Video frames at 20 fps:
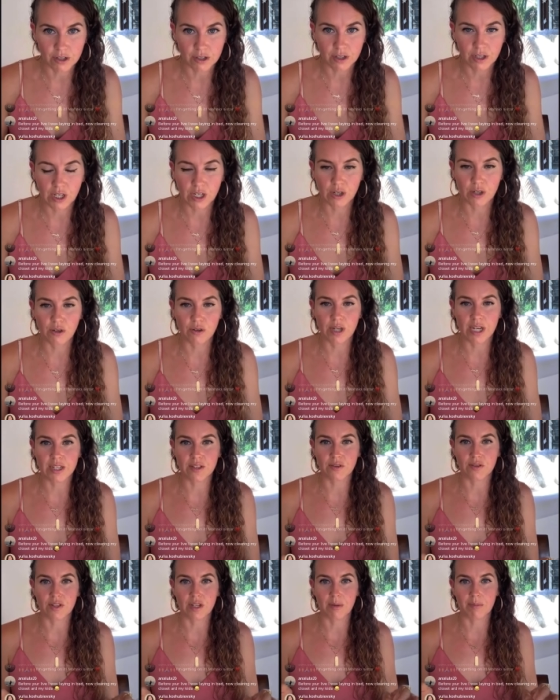You know, you guys have
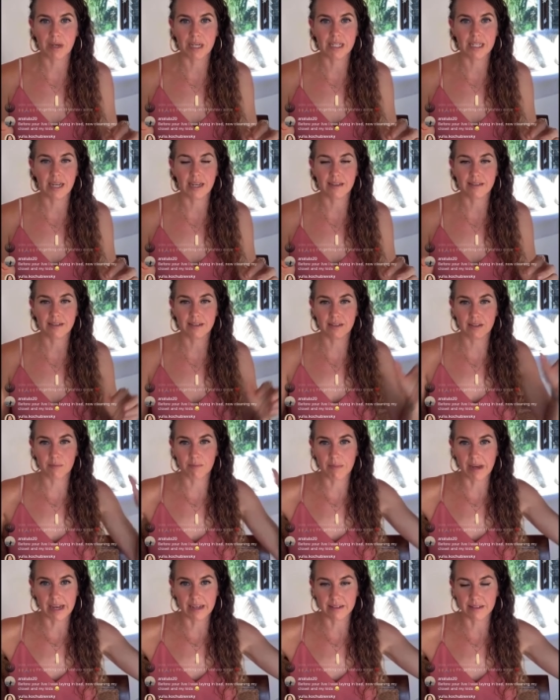seen my desk, it's a
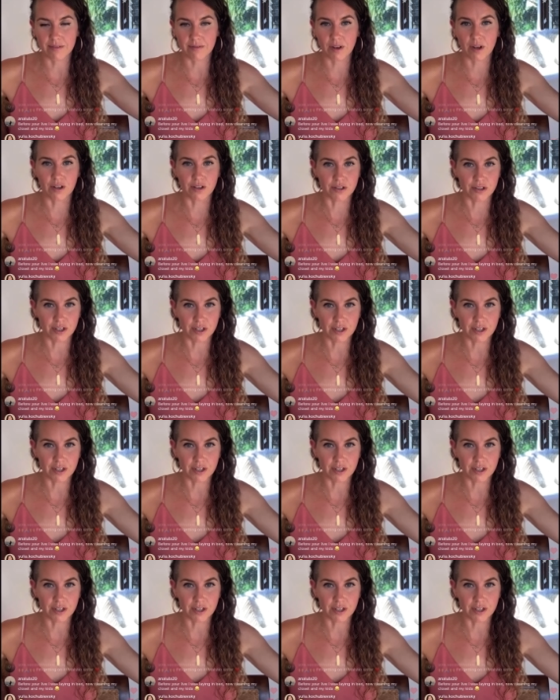massive altar.